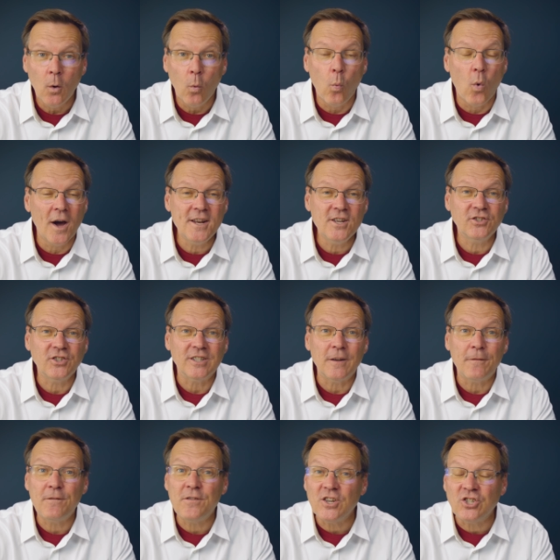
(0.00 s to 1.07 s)
One is a
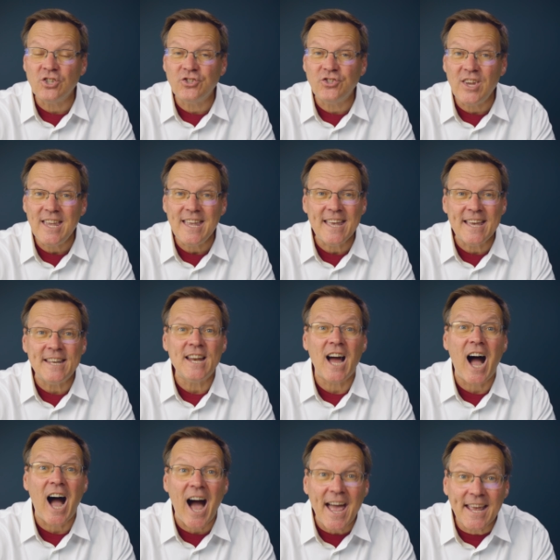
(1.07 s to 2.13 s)
deficiency in
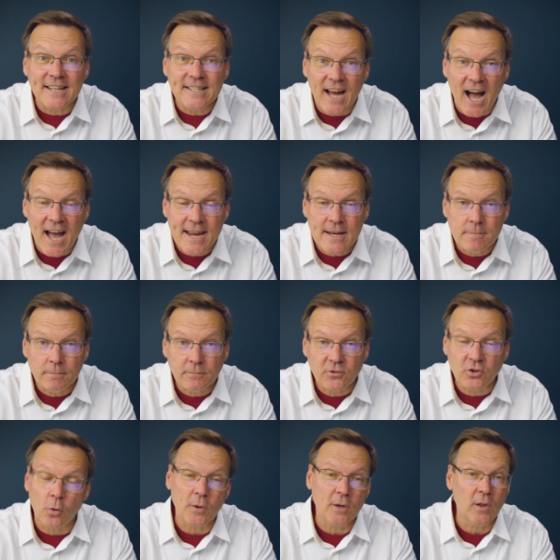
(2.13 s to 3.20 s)
iodine.
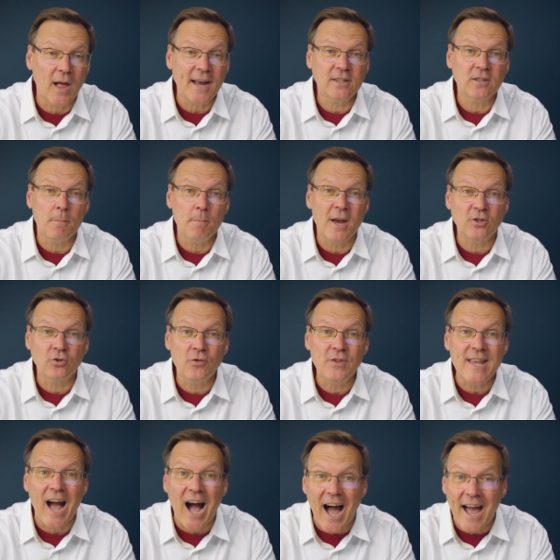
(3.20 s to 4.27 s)
So we like to measure
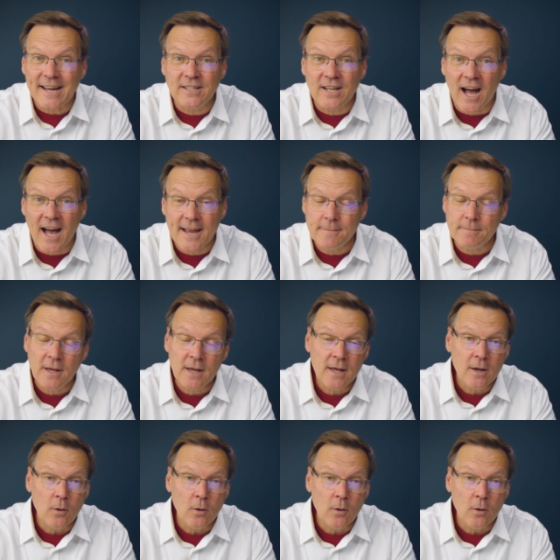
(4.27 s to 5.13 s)
the iodine.